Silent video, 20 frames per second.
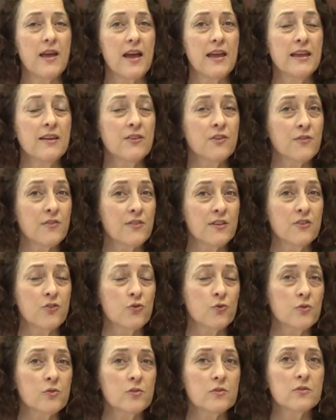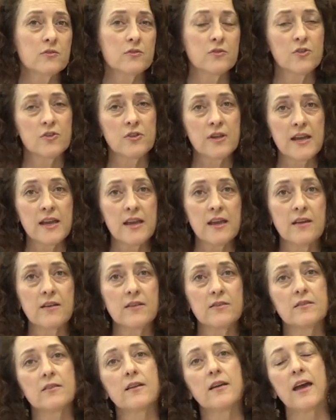individual, unique,
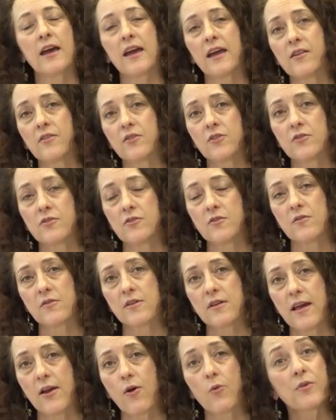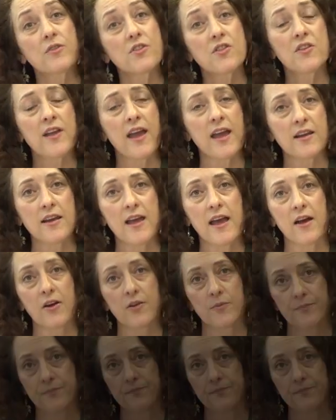and help it stand out.